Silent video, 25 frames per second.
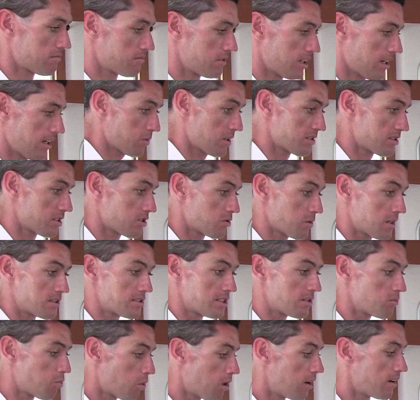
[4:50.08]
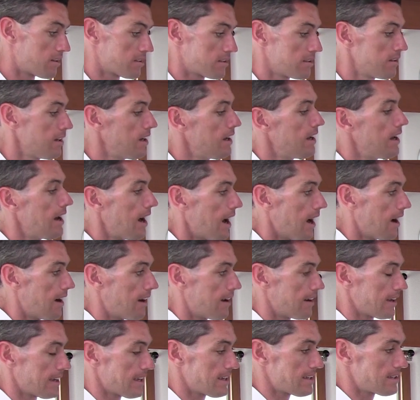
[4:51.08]
2021
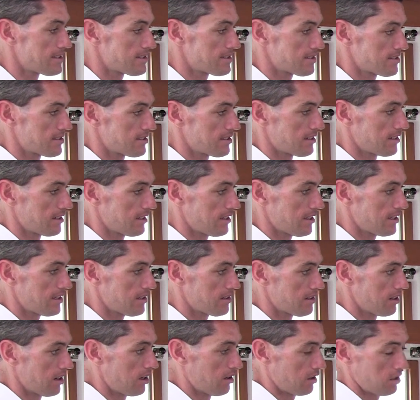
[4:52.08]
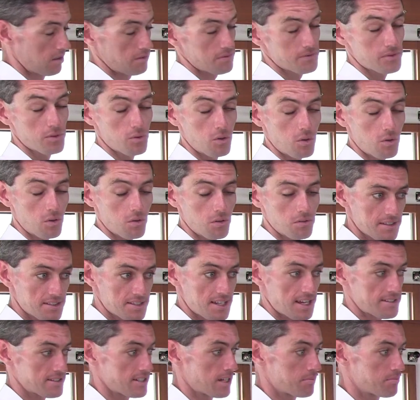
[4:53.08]
is the aft door
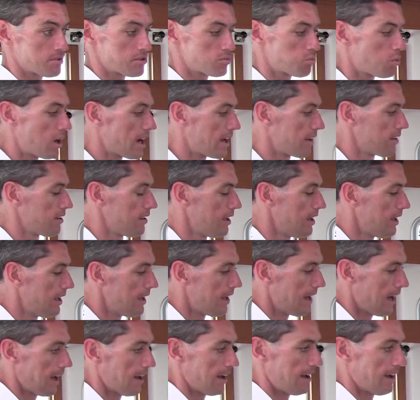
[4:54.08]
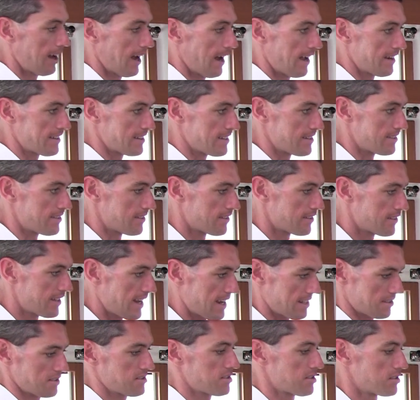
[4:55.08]
setup as well. And in
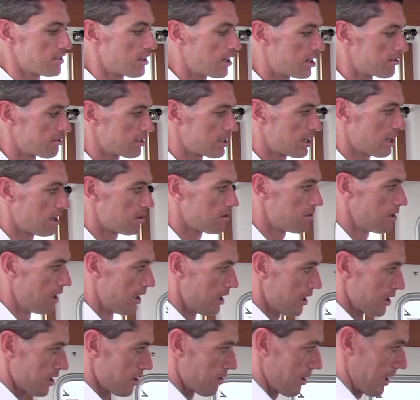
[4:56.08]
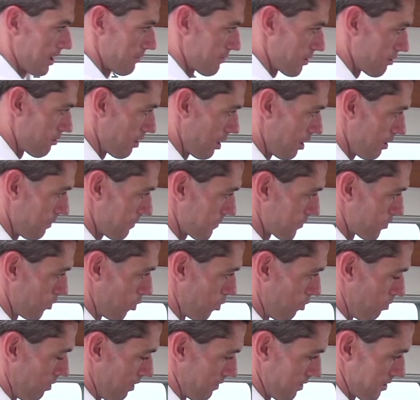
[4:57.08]
that scenario, you have your aft
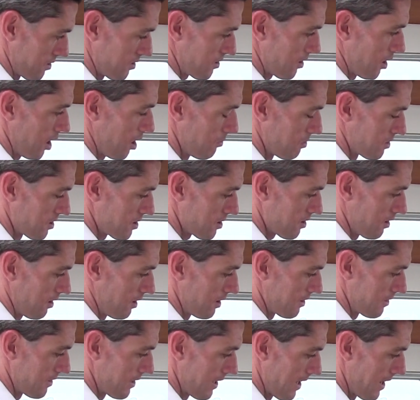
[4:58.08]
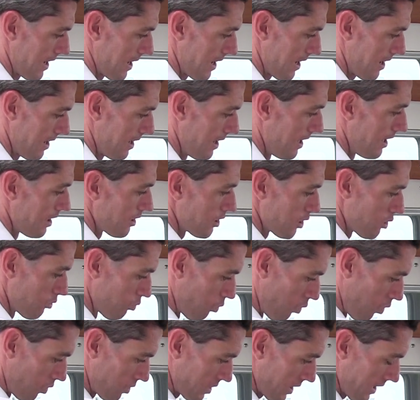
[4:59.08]
door on the starboard side there, you
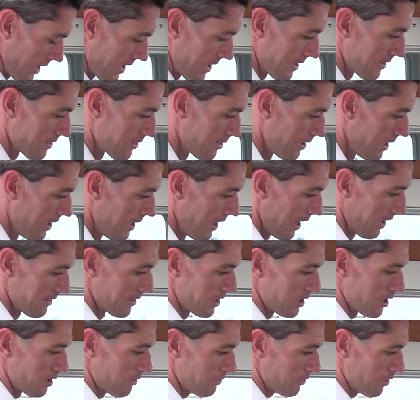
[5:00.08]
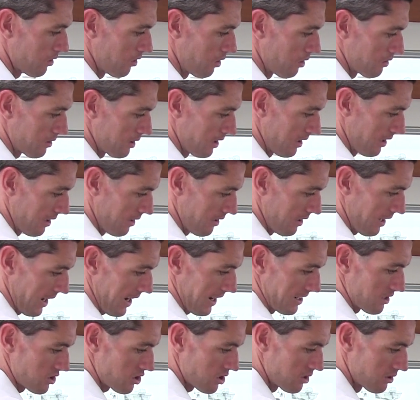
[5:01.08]
walk in, and then you've got a
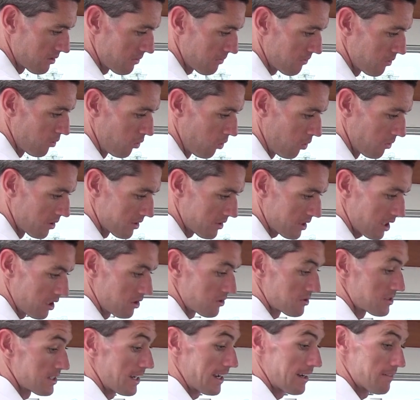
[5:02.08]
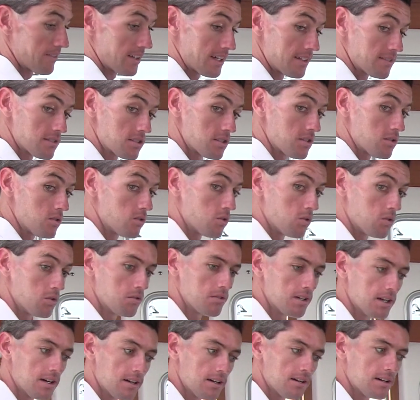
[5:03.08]
hatch floor that goes down then to
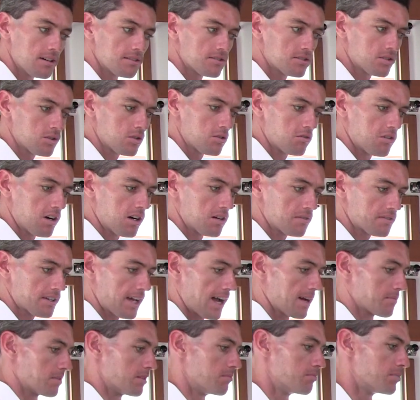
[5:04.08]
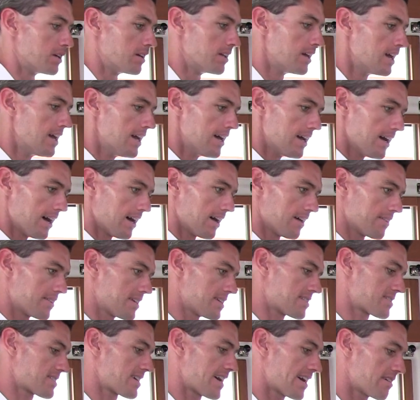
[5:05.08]
your aft cabin. But
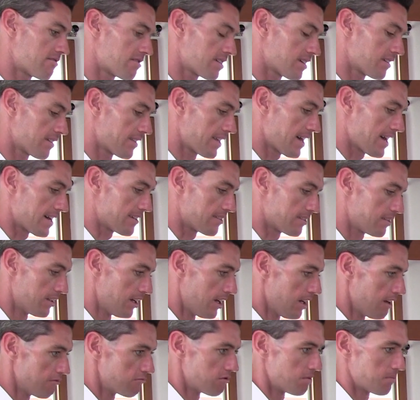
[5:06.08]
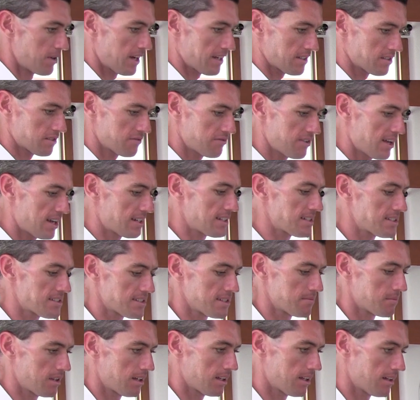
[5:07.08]
this area then remains fairly
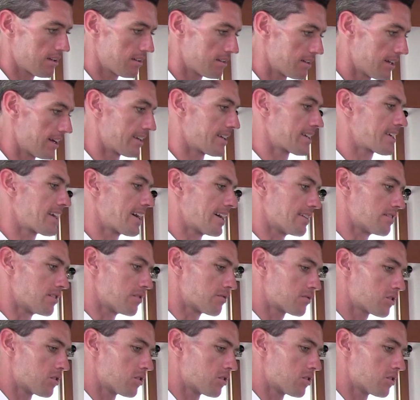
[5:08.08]
similar, and again, you've